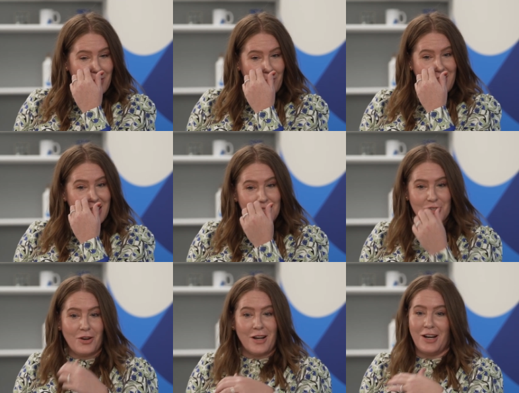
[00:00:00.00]
within
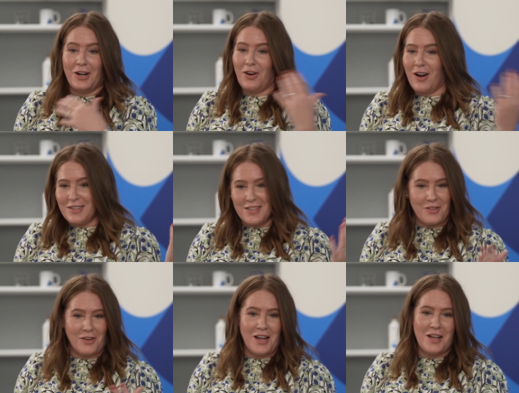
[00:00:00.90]
Zurich, across
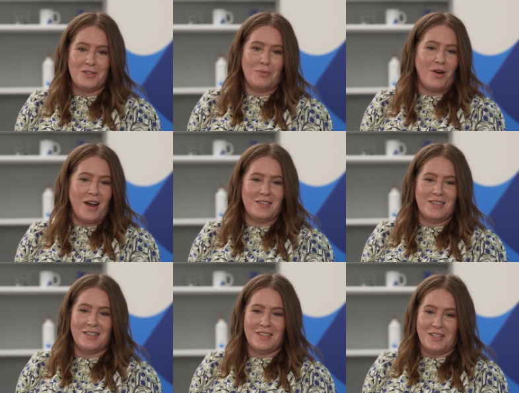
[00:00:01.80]
other
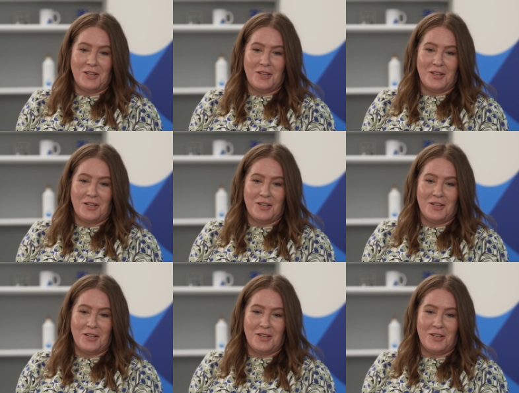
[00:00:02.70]
enterprises,